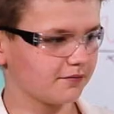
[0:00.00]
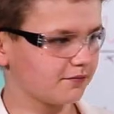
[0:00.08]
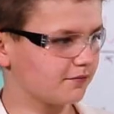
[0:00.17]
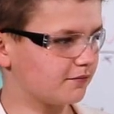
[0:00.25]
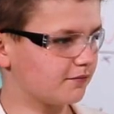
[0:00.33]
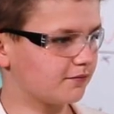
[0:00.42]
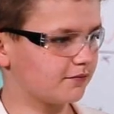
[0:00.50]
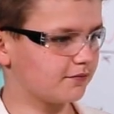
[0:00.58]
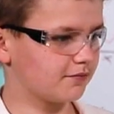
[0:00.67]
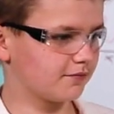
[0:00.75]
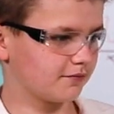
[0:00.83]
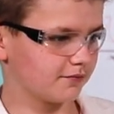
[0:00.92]

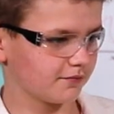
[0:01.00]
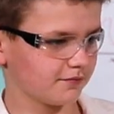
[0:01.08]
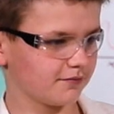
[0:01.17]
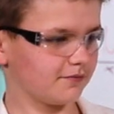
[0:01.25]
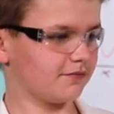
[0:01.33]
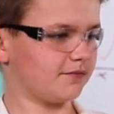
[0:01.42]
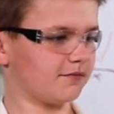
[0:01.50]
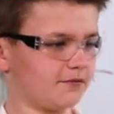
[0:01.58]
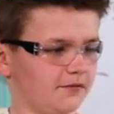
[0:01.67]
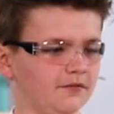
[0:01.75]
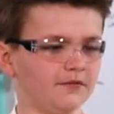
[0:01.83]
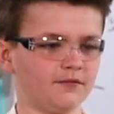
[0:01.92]

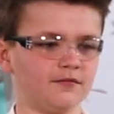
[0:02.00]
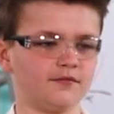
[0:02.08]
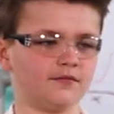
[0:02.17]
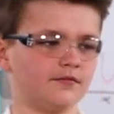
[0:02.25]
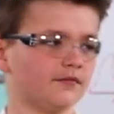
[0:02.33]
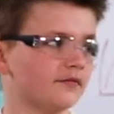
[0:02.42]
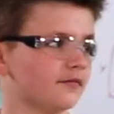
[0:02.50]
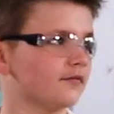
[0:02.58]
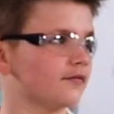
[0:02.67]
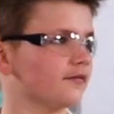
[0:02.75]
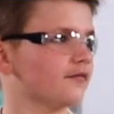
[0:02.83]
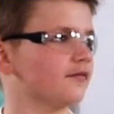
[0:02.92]

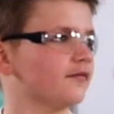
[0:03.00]
This person isn't speaking.